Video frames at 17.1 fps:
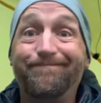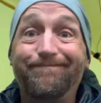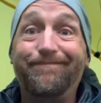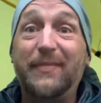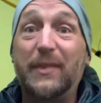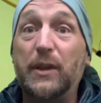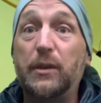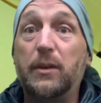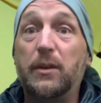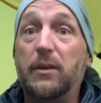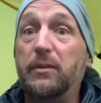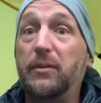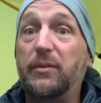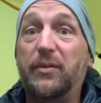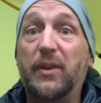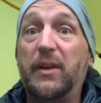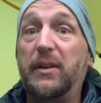You know,
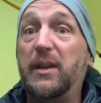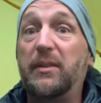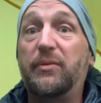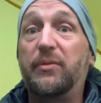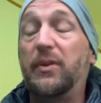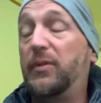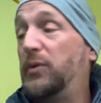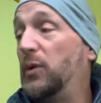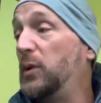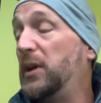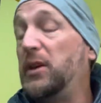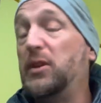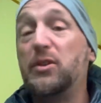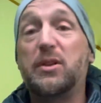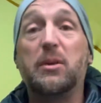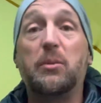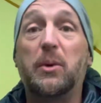if I only
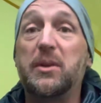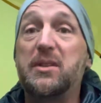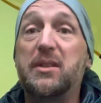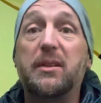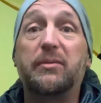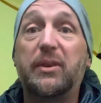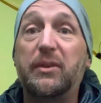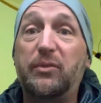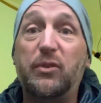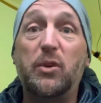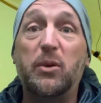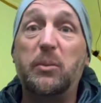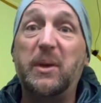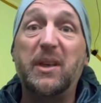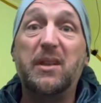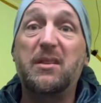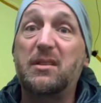used it once every few
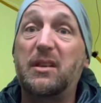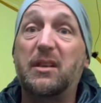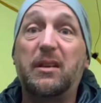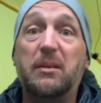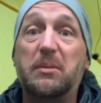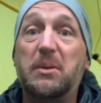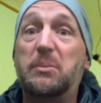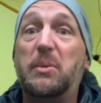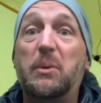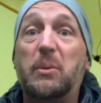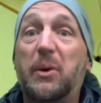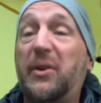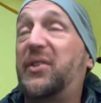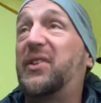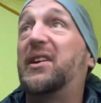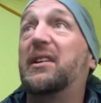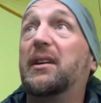weeks, then it would be
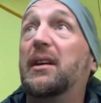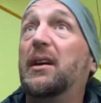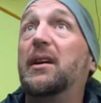worth it.